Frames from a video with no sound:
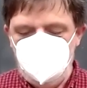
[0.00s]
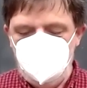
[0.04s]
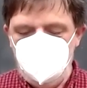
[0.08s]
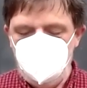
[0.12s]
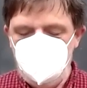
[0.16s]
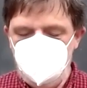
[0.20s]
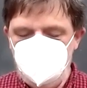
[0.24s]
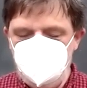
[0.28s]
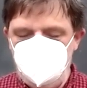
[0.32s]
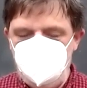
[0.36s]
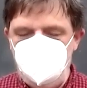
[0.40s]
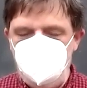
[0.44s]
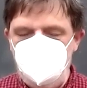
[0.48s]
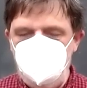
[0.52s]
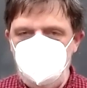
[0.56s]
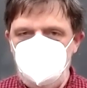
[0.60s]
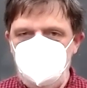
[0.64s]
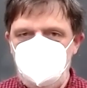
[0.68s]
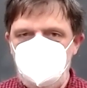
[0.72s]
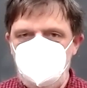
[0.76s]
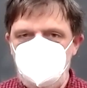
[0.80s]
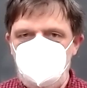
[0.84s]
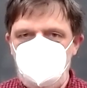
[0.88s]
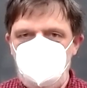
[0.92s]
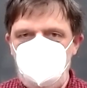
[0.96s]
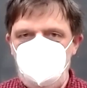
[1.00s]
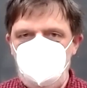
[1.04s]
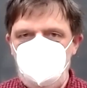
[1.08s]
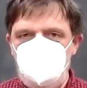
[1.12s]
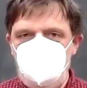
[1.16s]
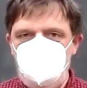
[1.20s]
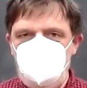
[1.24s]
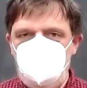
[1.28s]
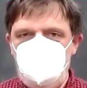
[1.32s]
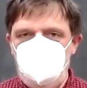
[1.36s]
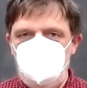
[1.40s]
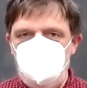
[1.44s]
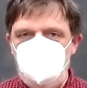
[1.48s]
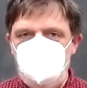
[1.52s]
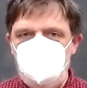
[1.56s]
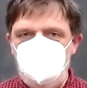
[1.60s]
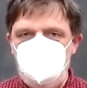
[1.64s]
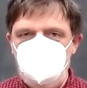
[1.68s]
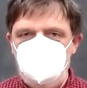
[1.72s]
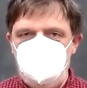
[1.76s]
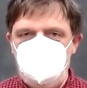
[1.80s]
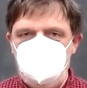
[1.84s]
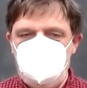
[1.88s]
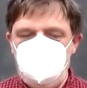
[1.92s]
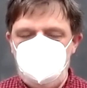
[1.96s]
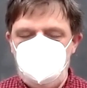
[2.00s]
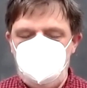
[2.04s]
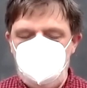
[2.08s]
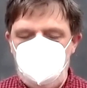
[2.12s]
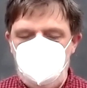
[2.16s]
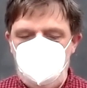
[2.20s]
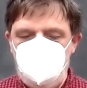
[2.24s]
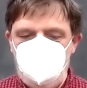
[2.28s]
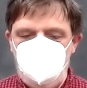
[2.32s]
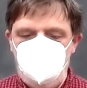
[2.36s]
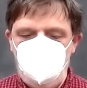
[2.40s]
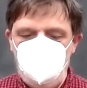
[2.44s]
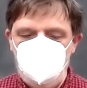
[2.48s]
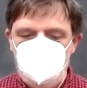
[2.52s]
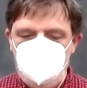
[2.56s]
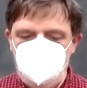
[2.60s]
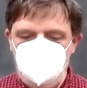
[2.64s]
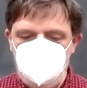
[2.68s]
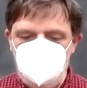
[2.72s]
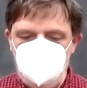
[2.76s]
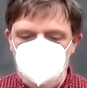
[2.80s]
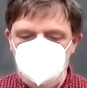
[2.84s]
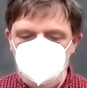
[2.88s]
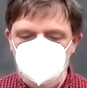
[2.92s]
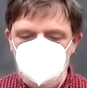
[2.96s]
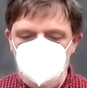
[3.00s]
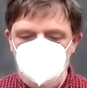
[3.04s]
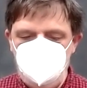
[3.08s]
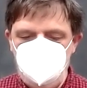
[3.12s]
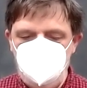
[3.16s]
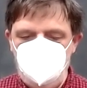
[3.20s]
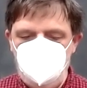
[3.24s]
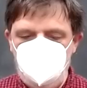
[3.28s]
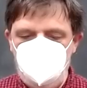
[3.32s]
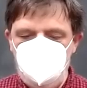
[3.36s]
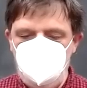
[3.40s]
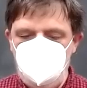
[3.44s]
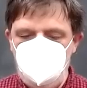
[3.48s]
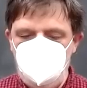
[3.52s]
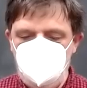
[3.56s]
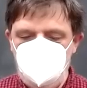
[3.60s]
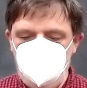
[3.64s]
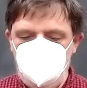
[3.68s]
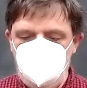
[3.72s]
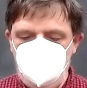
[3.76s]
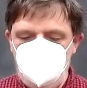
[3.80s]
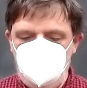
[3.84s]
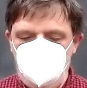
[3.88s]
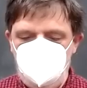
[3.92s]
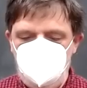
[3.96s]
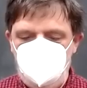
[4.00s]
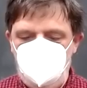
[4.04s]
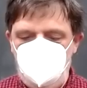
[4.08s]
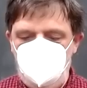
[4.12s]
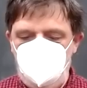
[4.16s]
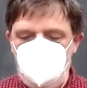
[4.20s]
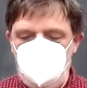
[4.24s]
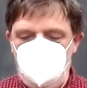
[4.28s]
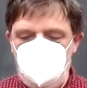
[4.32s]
easy to say what these people mean